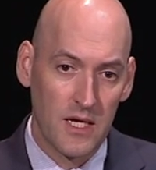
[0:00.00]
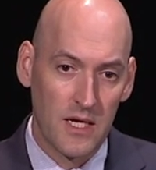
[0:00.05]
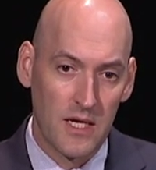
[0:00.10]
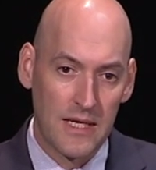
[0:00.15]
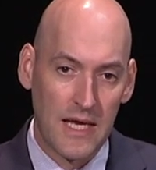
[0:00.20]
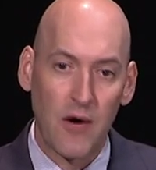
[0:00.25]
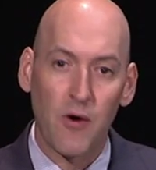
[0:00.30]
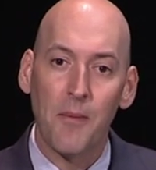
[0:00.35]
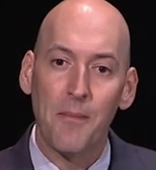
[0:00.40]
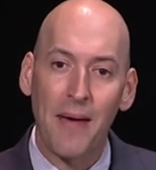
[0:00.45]

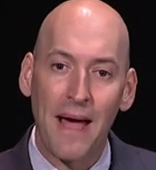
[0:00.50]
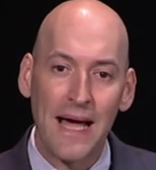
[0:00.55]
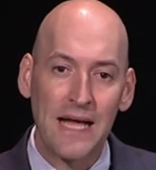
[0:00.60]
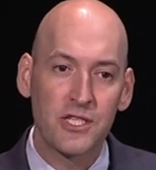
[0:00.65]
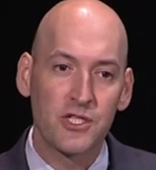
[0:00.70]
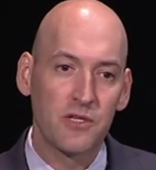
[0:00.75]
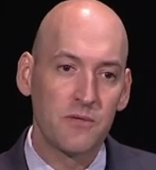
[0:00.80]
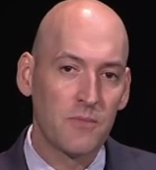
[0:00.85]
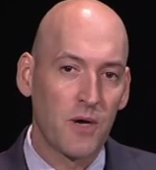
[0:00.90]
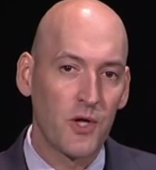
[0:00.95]
Now
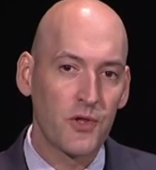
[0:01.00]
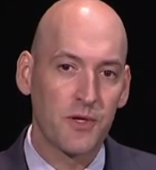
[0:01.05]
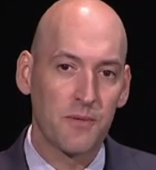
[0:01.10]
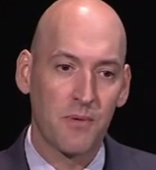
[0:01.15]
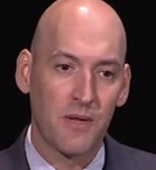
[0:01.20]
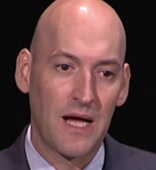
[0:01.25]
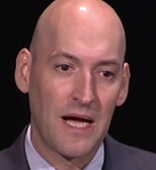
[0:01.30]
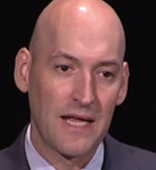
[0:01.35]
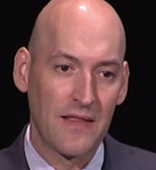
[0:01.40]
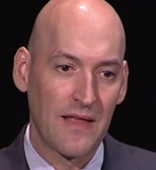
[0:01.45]
imagine
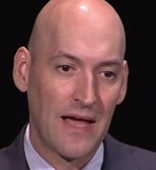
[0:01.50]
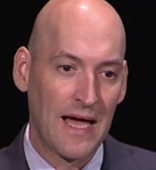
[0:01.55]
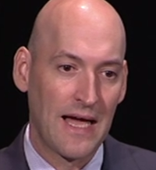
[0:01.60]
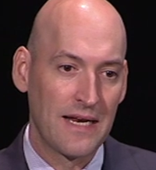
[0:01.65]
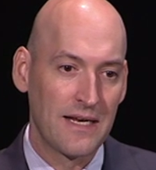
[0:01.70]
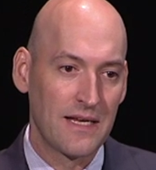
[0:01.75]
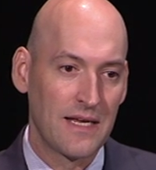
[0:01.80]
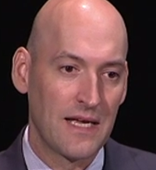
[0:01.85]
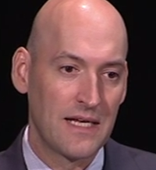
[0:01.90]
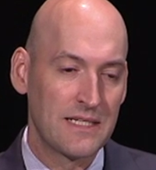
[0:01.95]
multiplying that
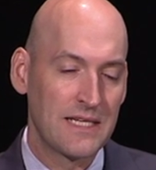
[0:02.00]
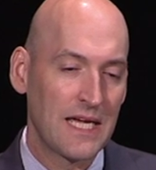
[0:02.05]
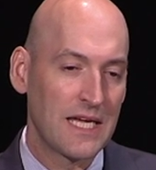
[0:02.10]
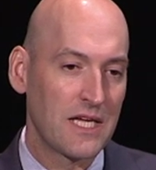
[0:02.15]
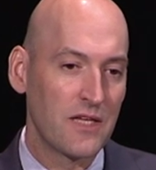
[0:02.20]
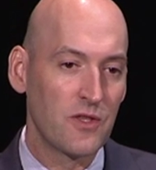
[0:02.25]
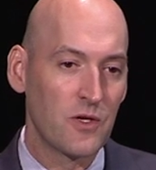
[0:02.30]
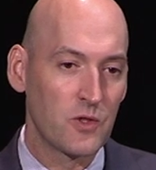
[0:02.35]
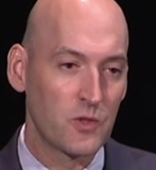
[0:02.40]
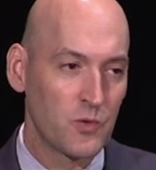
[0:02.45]
and
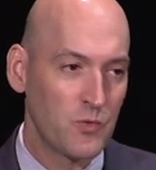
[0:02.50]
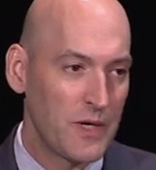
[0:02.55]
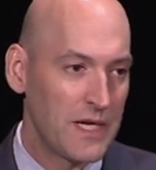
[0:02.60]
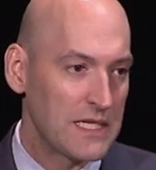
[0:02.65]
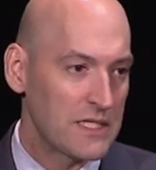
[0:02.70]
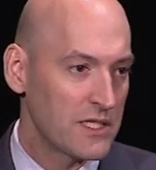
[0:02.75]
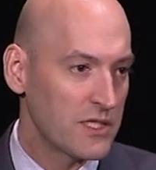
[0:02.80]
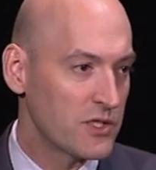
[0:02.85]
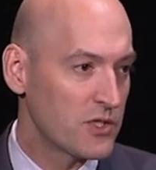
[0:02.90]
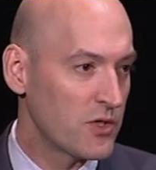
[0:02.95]
taking those
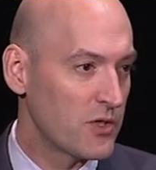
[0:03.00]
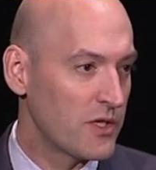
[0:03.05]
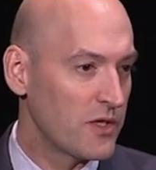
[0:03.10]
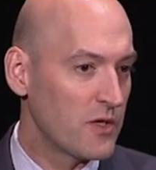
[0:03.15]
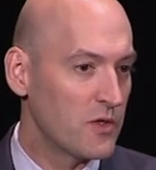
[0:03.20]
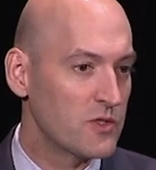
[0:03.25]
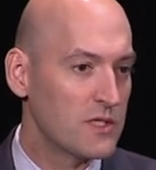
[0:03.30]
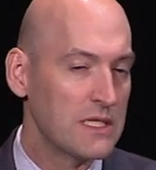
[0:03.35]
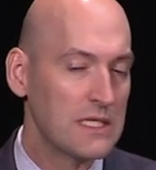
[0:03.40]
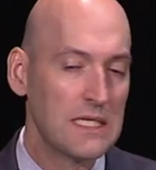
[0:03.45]
weeks and turning
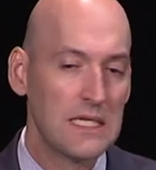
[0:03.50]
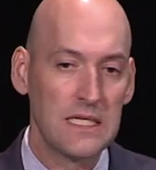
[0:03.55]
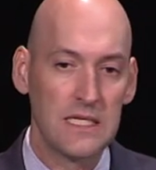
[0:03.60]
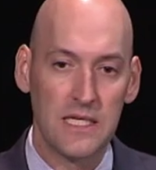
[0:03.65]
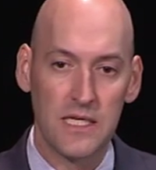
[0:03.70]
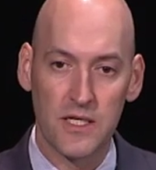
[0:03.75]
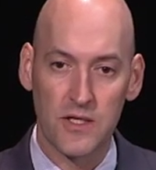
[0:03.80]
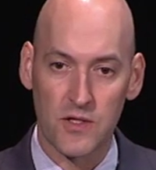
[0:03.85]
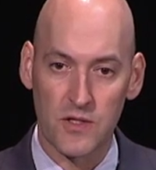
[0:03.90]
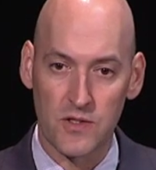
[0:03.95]
those into
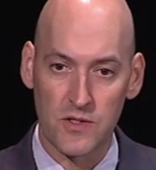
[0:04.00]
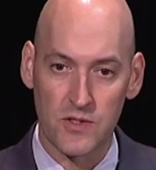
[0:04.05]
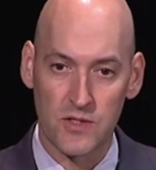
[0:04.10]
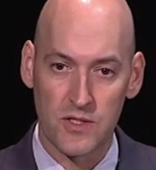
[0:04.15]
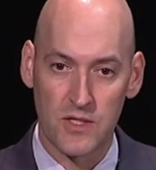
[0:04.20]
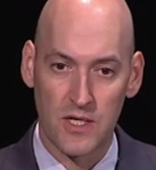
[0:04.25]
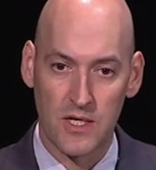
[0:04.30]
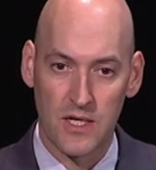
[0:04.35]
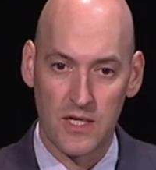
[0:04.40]
years.